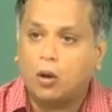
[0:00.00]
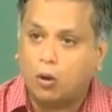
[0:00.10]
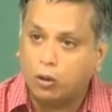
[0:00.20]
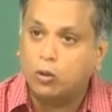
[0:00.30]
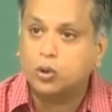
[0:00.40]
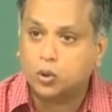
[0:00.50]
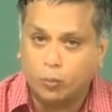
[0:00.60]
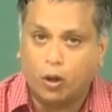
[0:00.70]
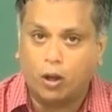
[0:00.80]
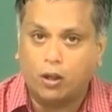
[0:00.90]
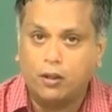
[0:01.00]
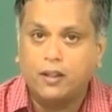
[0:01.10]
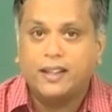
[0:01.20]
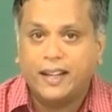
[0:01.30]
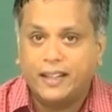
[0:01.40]
although small,
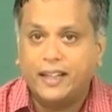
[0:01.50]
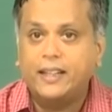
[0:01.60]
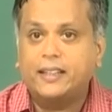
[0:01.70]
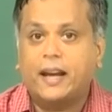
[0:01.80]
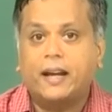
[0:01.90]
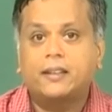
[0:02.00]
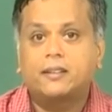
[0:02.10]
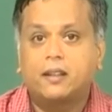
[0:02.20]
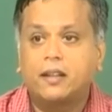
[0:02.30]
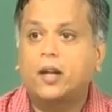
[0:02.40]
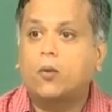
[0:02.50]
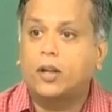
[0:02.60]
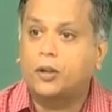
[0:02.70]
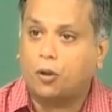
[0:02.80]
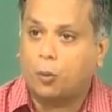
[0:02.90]
an intact
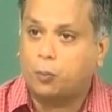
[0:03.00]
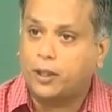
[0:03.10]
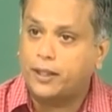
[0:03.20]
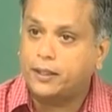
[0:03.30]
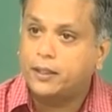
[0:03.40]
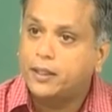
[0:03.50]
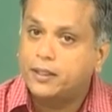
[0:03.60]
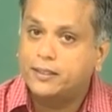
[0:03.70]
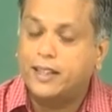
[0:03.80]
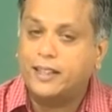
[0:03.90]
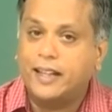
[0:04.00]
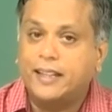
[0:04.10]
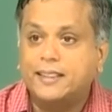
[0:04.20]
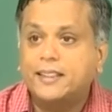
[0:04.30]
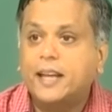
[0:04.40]
liquid droplet that
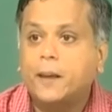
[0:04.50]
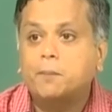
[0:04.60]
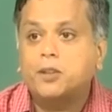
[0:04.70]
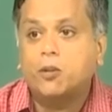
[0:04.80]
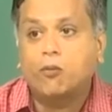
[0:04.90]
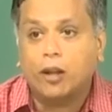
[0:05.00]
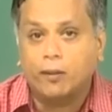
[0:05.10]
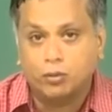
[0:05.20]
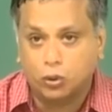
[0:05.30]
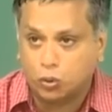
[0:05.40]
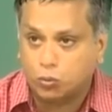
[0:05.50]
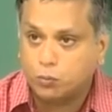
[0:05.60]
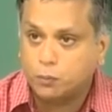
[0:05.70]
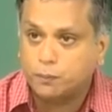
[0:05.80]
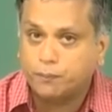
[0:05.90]
escapes the flame zone.
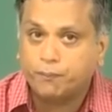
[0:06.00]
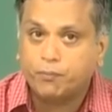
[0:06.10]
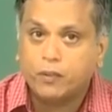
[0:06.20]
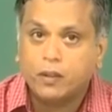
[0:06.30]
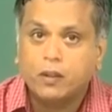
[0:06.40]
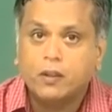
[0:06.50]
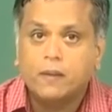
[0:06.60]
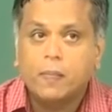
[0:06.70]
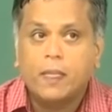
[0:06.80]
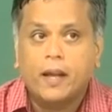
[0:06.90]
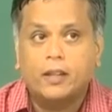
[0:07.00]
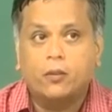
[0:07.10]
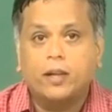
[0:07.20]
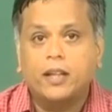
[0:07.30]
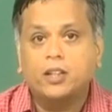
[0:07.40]
And
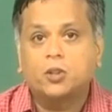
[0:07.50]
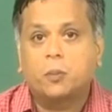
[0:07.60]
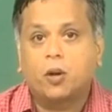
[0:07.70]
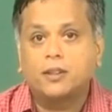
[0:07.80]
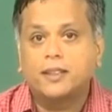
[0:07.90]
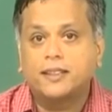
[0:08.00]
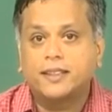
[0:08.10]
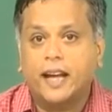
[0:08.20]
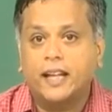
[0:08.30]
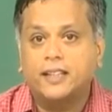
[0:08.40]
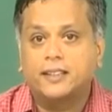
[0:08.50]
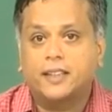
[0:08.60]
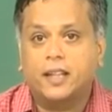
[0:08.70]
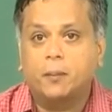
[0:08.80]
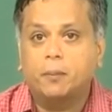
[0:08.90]
the way this process can
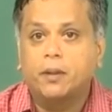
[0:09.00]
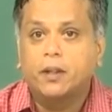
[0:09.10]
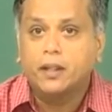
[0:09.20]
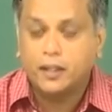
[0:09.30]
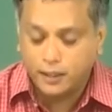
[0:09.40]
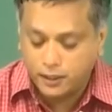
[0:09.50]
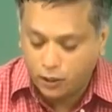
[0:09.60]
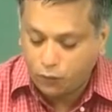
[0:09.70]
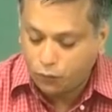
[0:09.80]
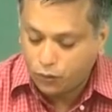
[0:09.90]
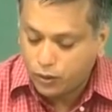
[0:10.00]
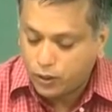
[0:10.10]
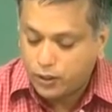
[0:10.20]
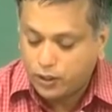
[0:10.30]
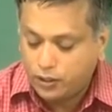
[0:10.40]
escape is if
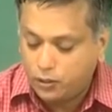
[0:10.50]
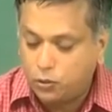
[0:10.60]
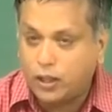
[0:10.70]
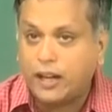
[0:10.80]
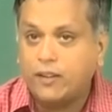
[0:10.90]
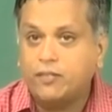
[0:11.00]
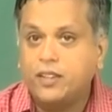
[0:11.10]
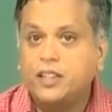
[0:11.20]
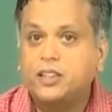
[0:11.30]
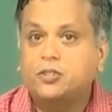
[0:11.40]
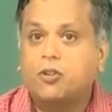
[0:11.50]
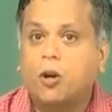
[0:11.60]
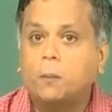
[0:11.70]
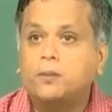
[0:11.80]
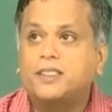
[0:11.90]
you have each
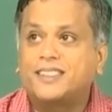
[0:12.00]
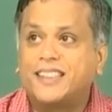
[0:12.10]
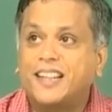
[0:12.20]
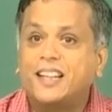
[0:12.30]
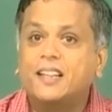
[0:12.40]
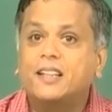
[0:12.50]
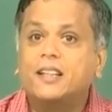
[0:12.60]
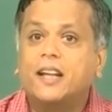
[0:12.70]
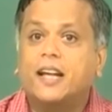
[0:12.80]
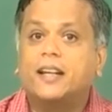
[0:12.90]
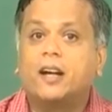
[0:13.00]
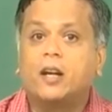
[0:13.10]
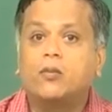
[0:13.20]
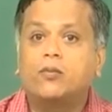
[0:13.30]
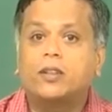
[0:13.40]
drop still
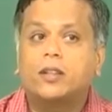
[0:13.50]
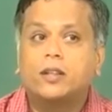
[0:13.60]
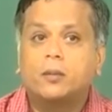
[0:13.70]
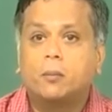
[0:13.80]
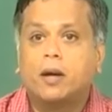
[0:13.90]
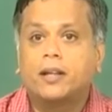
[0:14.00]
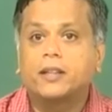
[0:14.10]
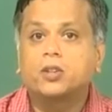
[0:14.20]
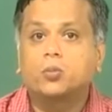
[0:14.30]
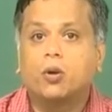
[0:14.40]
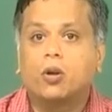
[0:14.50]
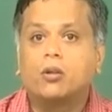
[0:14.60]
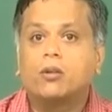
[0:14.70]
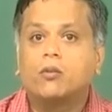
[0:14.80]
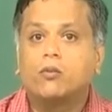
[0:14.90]
engulfed by a
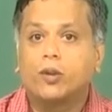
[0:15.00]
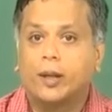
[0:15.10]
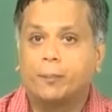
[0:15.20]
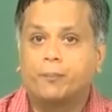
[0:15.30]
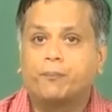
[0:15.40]
small flame.